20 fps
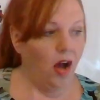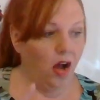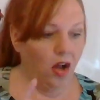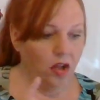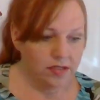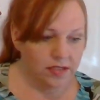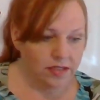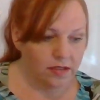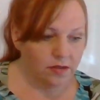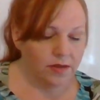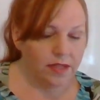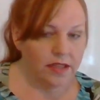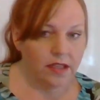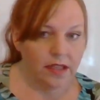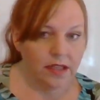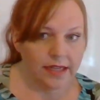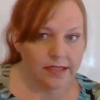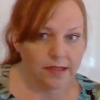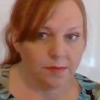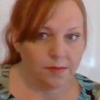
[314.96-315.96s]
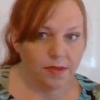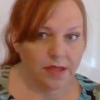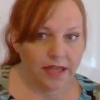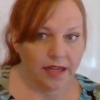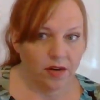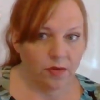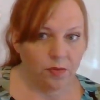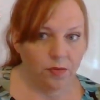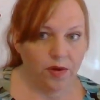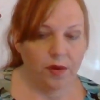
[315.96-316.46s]
also in the lesson
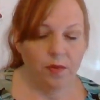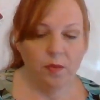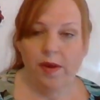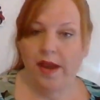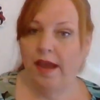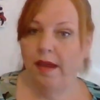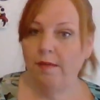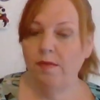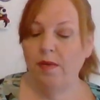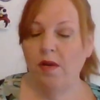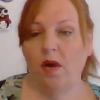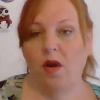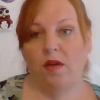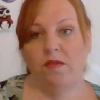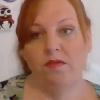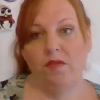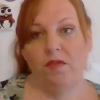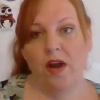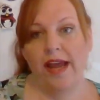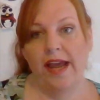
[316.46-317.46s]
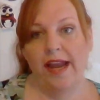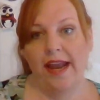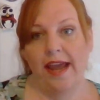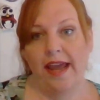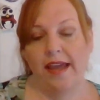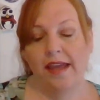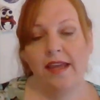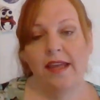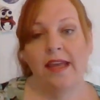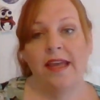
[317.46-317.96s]
plan on RenWeb on
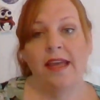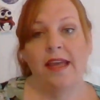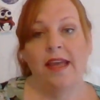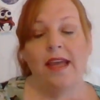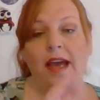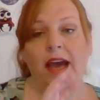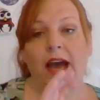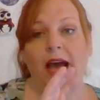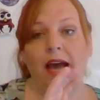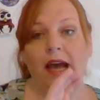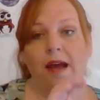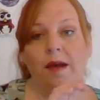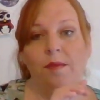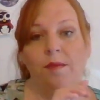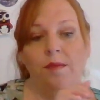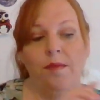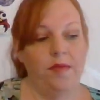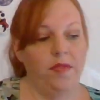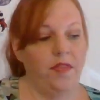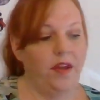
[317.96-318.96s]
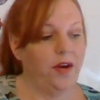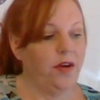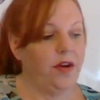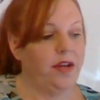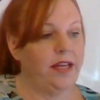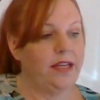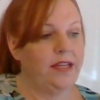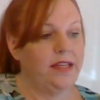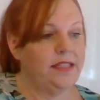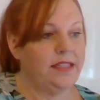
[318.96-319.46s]
Friday, there
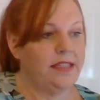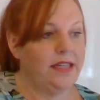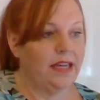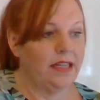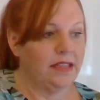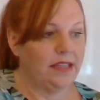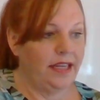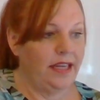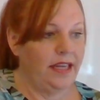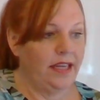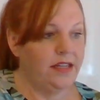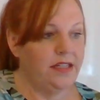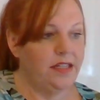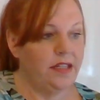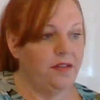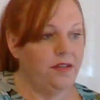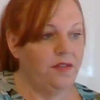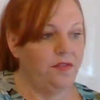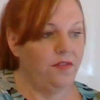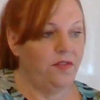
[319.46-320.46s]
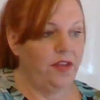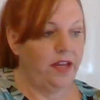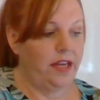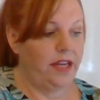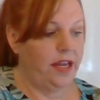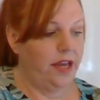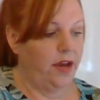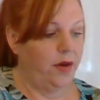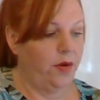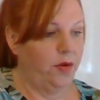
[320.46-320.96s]
is a link to the
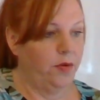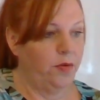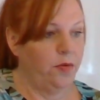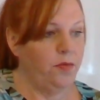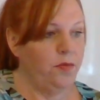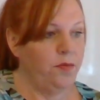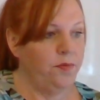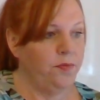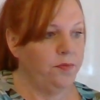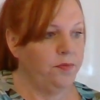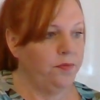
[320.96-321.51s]
video,